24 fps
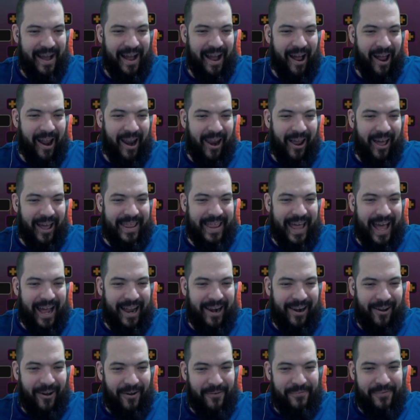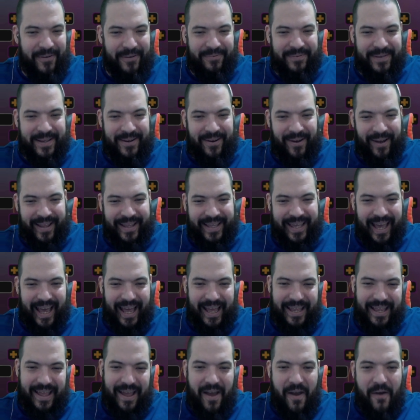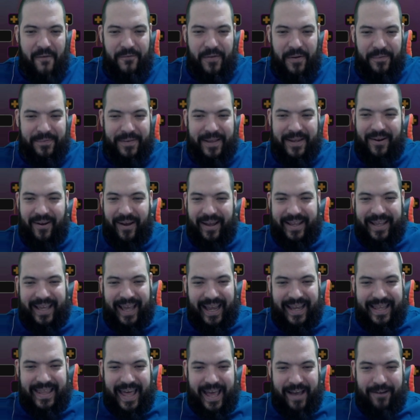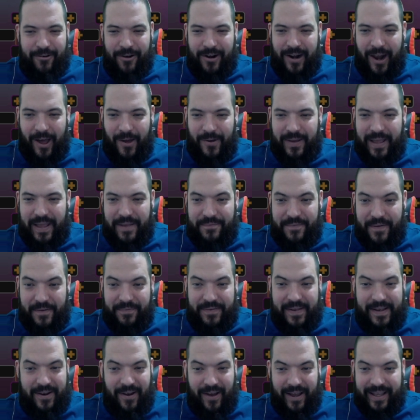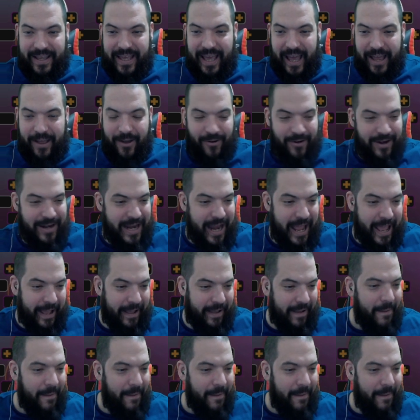I like that a lot. 59k. 59k there on Loki. 59k on Nick.